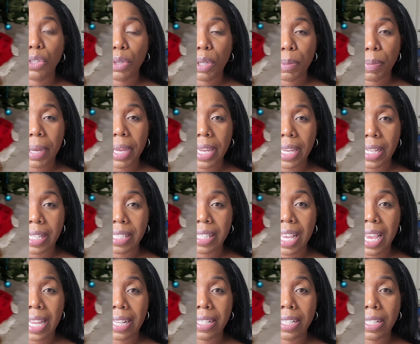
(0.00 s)
3 pants,
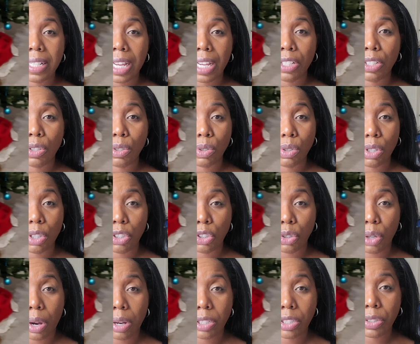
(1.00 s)
I did not use a
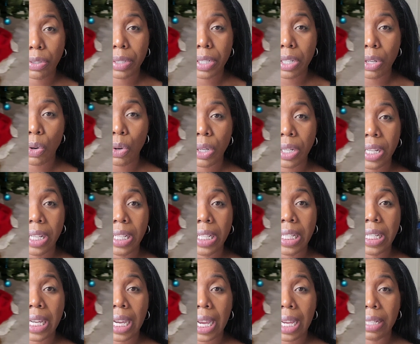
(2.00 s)
drawstring or any
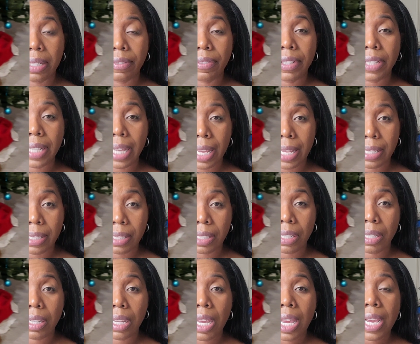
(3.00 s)
kind of
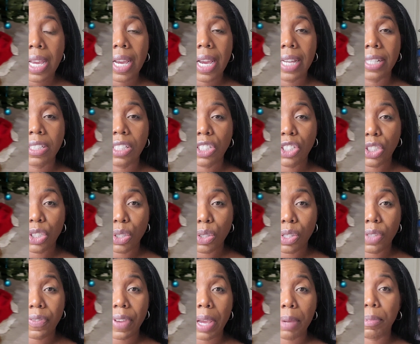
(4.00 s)
elastic. I just
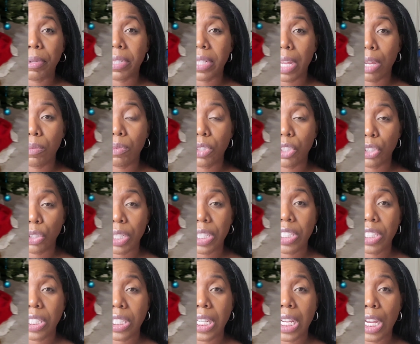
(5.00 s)
used fabric that was
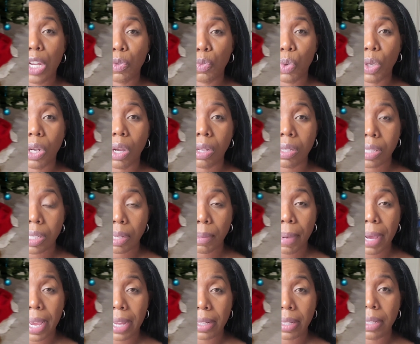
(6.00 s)
stretchy and went onto the
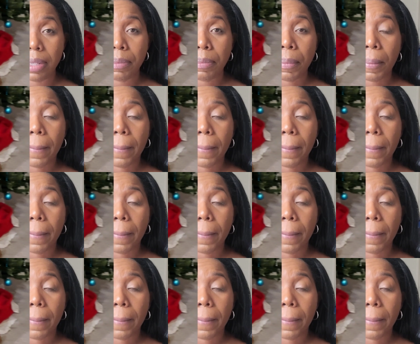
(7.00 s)
body.